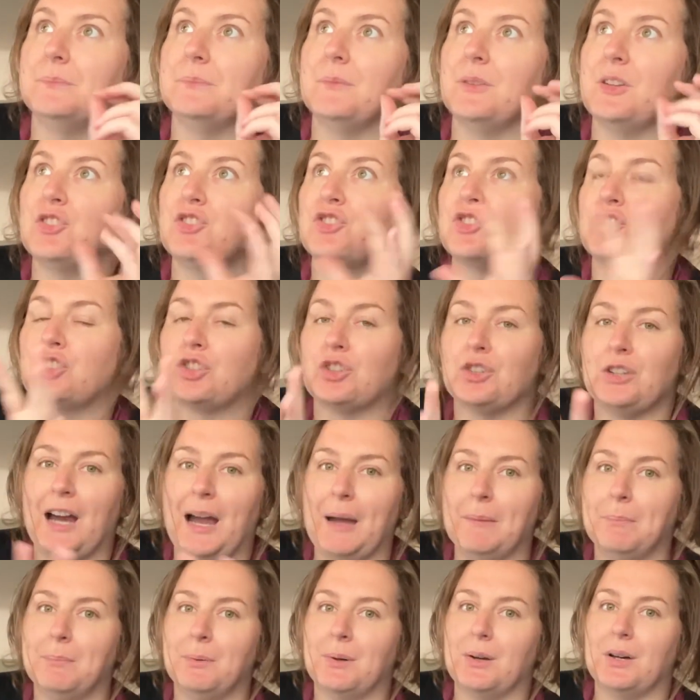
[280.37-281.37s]

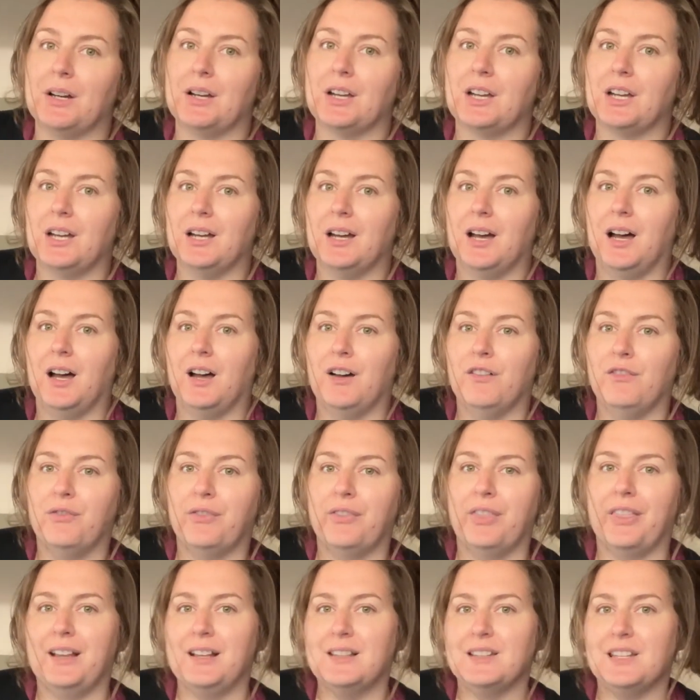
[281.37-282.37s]
scrapbook
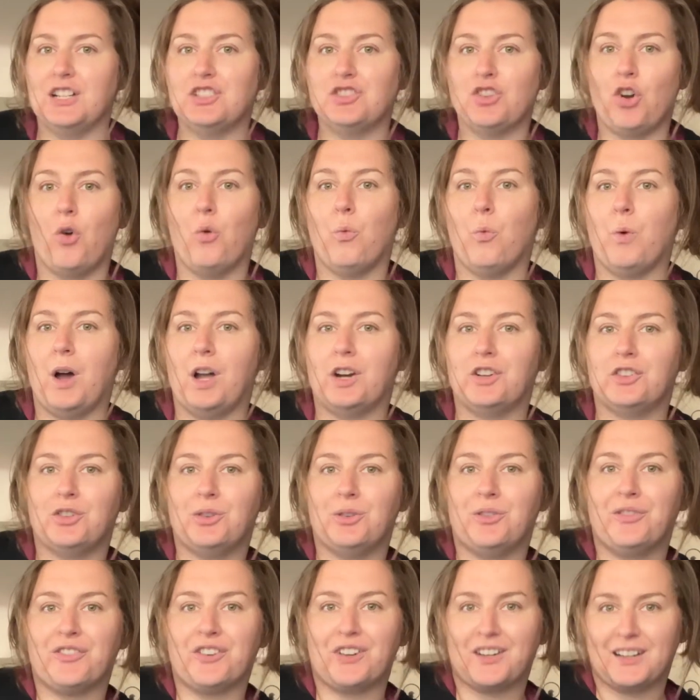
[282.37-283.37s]
of things I don't want
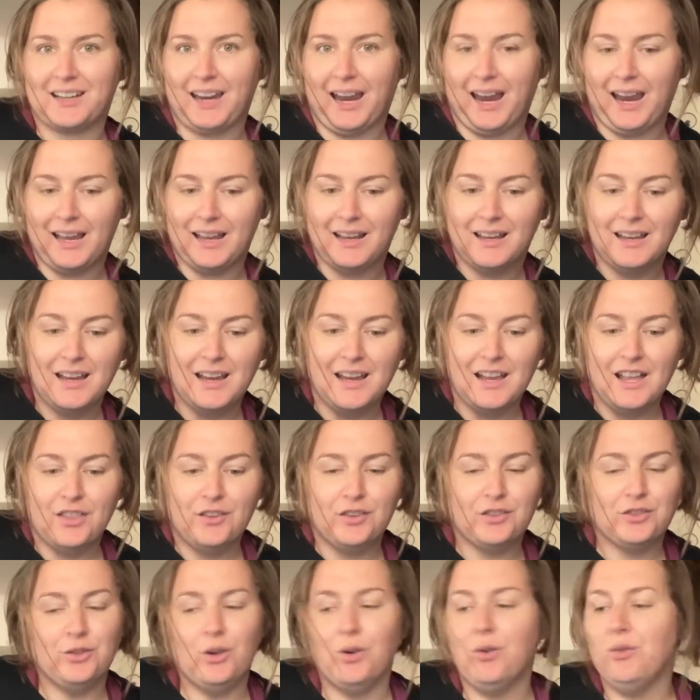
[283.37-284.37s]
to forget.
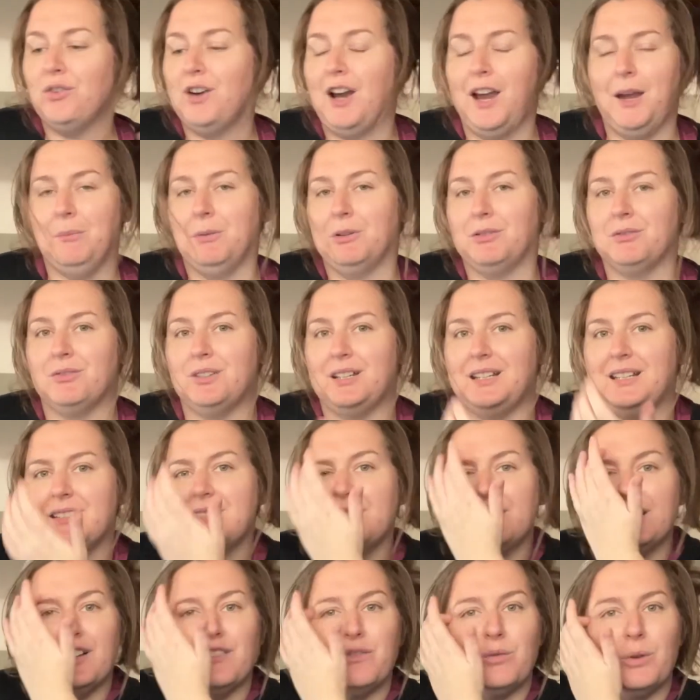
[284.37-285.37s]
There's no rhyme and
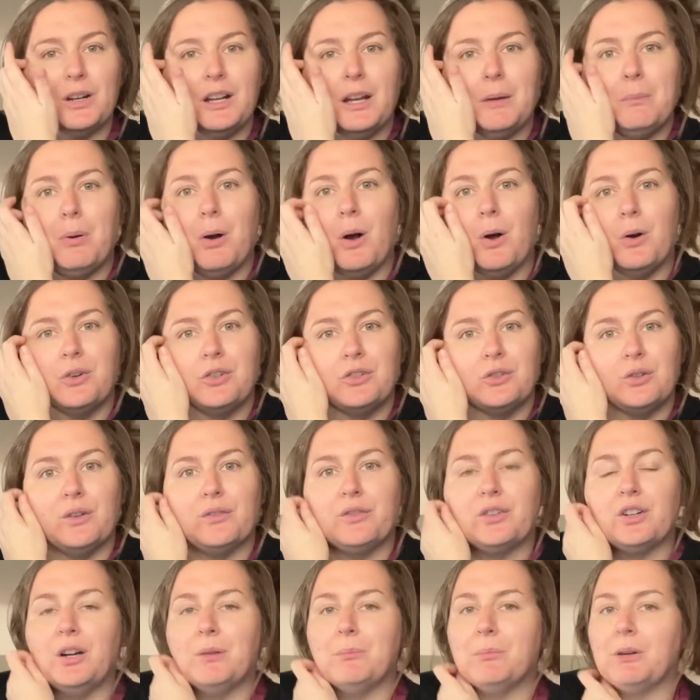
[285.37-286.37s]
reason of what I post
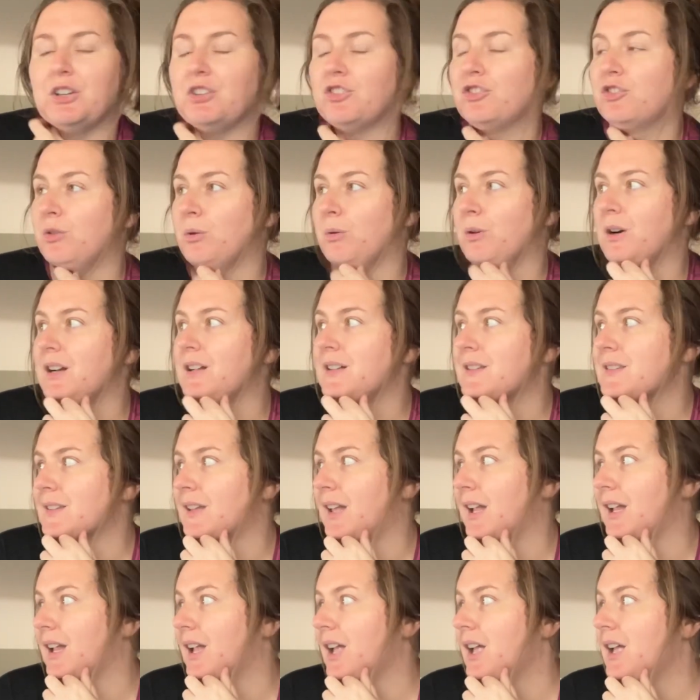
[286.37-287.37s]
over on my shorts.
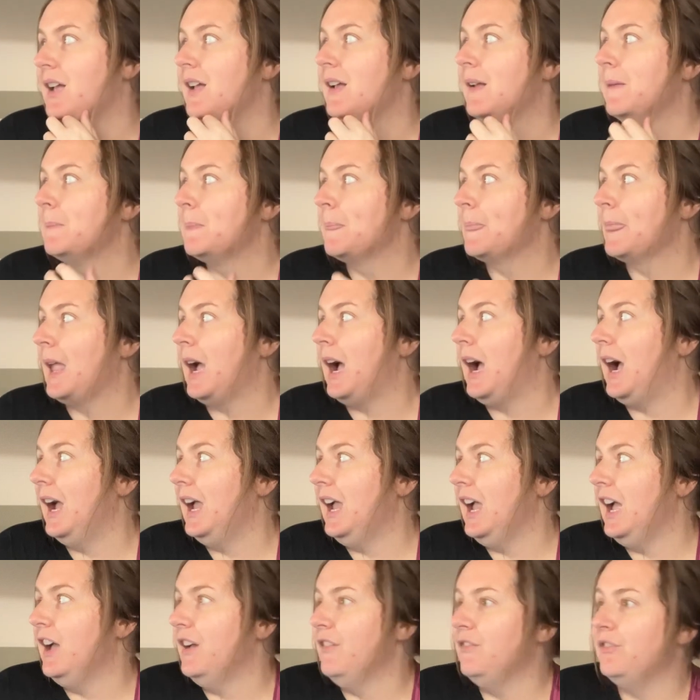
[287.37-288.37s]
Like, I
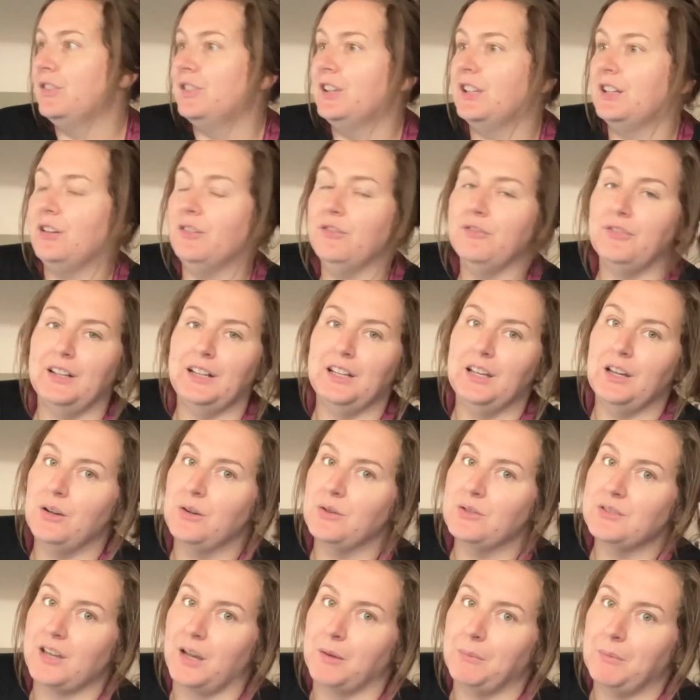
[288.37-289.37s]
have little
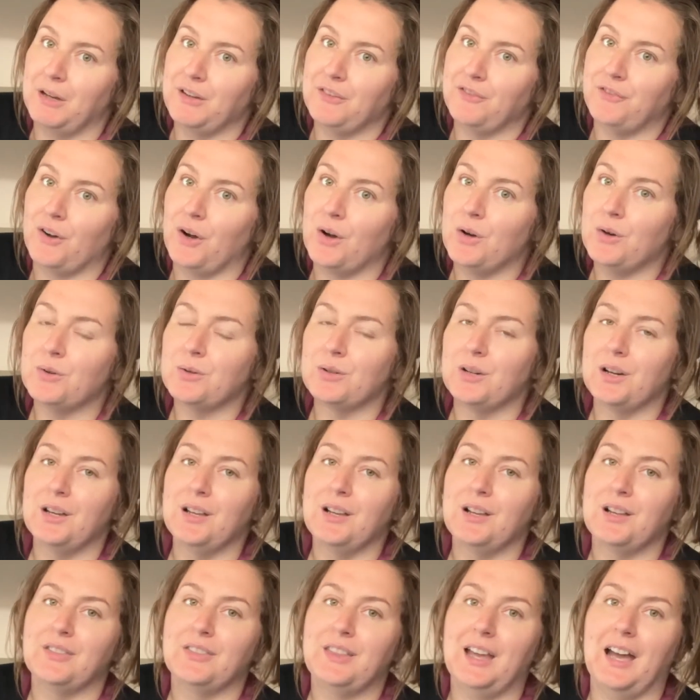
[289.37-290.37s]
videos on my phone
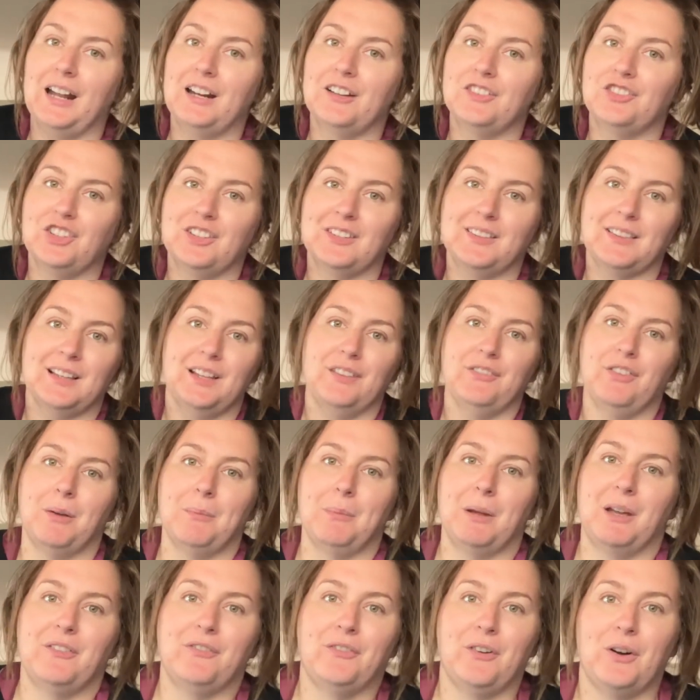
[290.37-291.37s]
that just live on
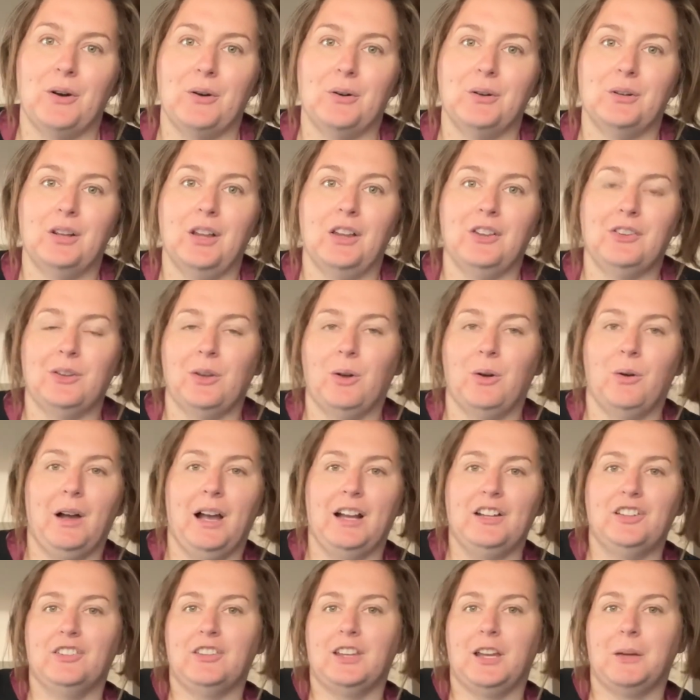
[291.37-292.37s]
my phone, so
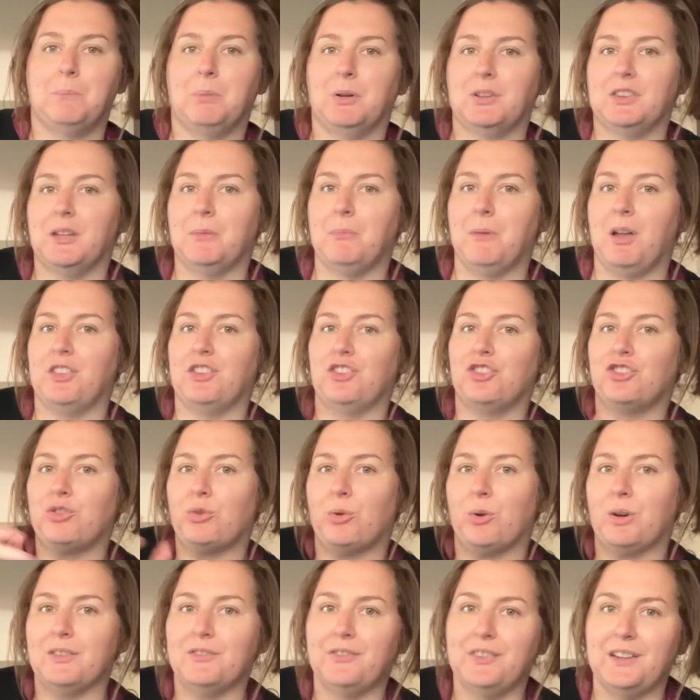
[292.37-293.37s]
I just like put them on the
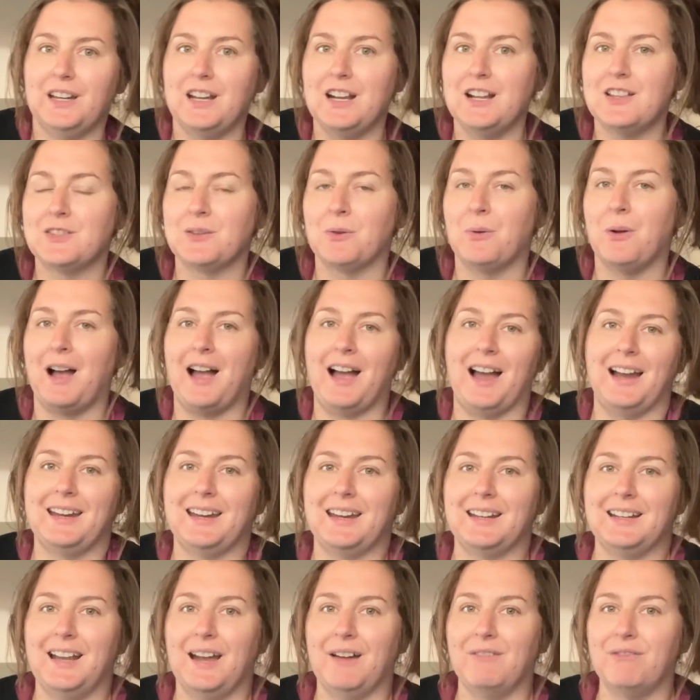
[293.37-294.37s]
short feed so I
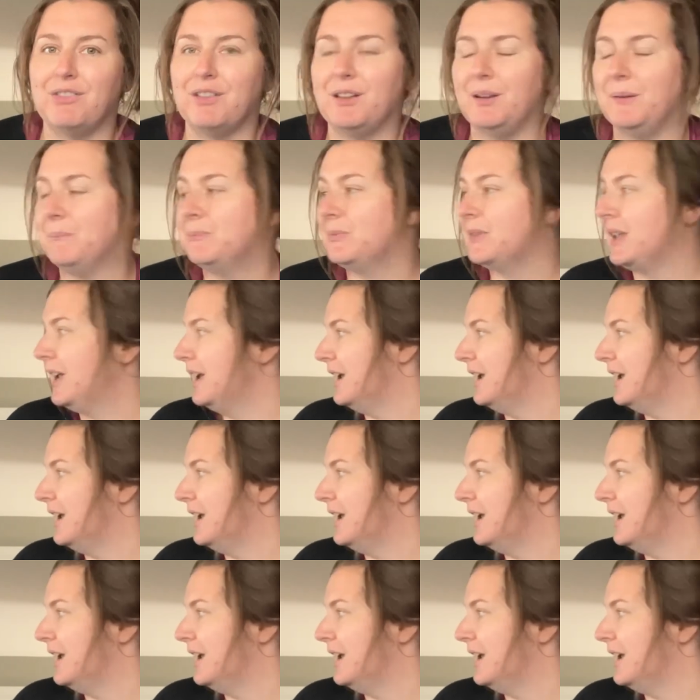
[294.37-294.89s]
can have them.